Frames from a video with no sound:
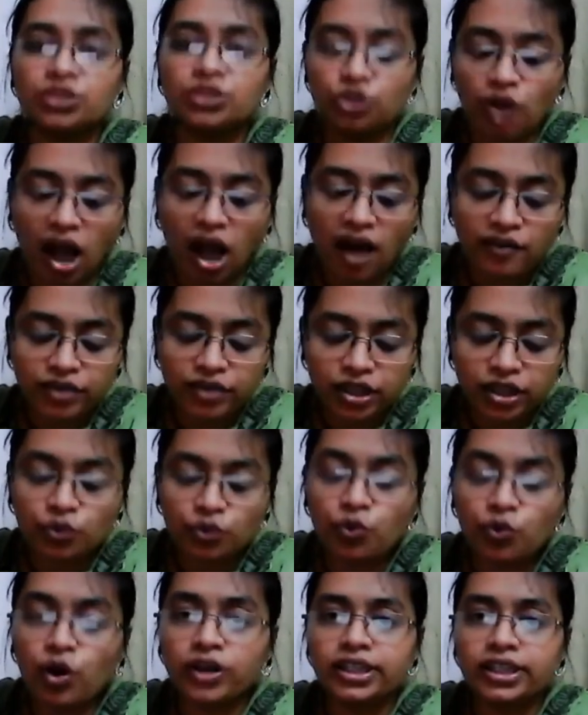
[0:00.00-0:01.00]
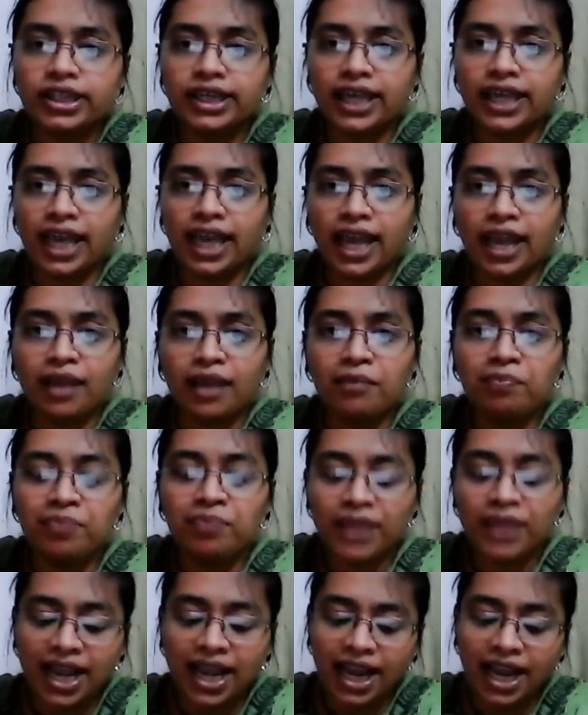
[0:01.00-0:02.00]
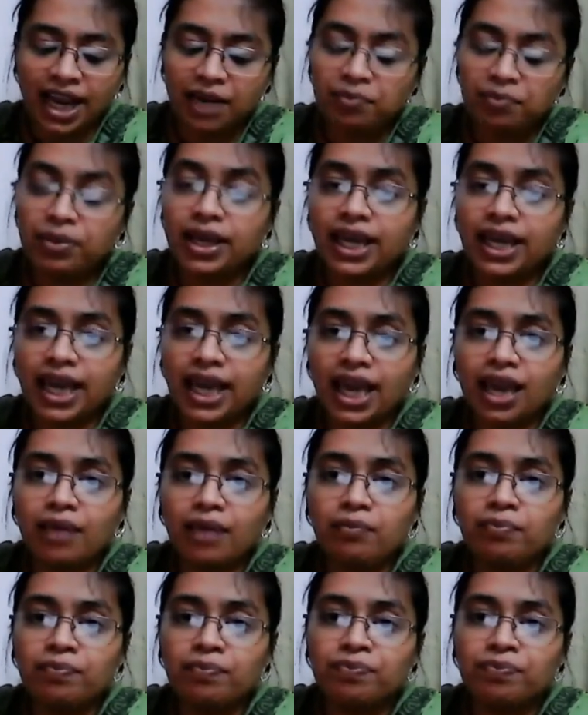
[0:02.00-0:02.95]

So after the water came, it became